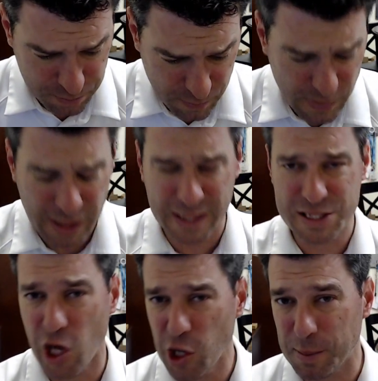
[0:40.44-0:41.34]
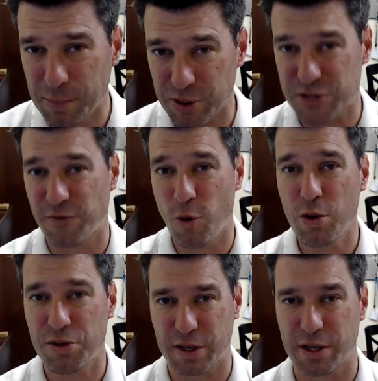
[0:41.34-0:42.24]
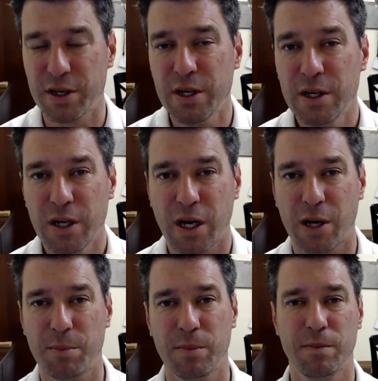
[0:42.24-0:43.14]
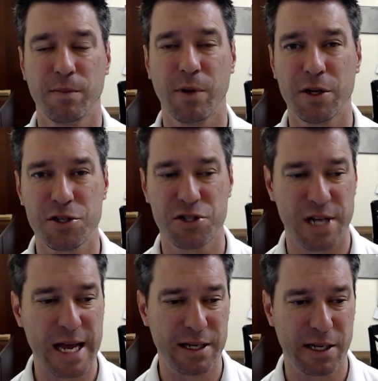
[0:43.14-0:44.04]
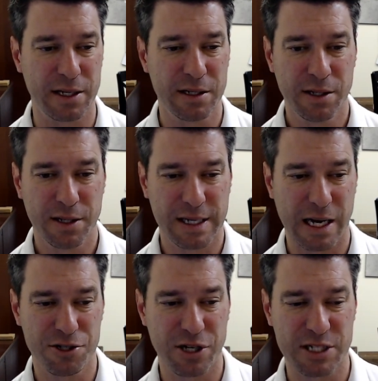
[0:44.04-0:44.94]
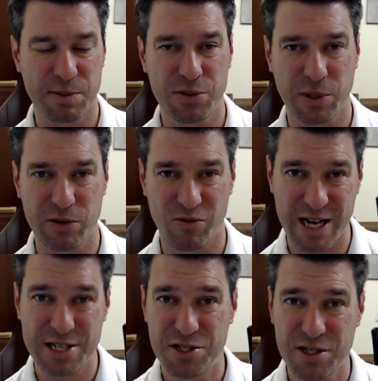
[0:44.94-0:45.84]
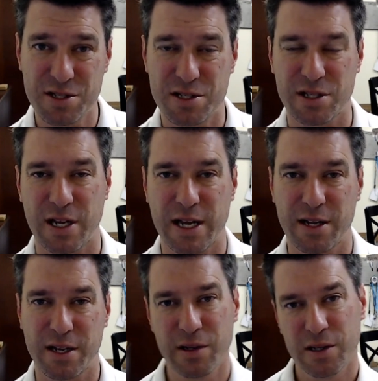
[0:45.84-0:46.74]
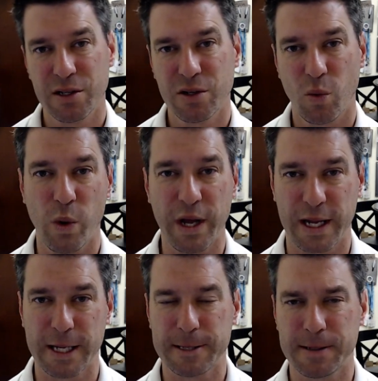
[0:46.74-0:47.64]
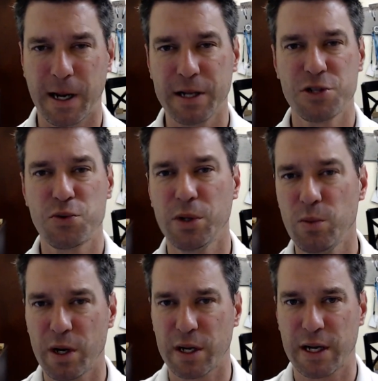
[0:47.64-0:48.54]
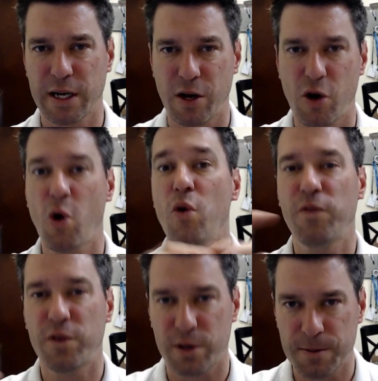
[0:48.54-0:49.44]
that Solomon puts forth here, um, understanding the contrast between righteous and wicked. Now, I just really want to kind of over.